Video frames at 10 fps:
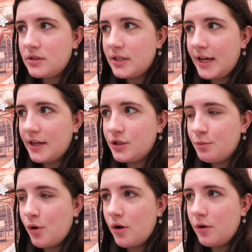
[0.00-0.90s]
Today,
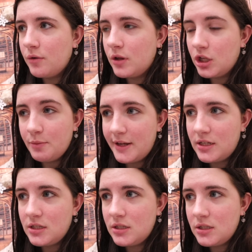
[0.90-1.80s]
tomorrow, a little
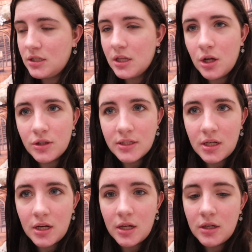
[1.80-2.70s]
bit, and then all day
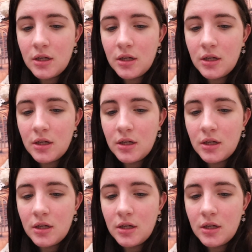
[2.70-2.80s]
Sunday.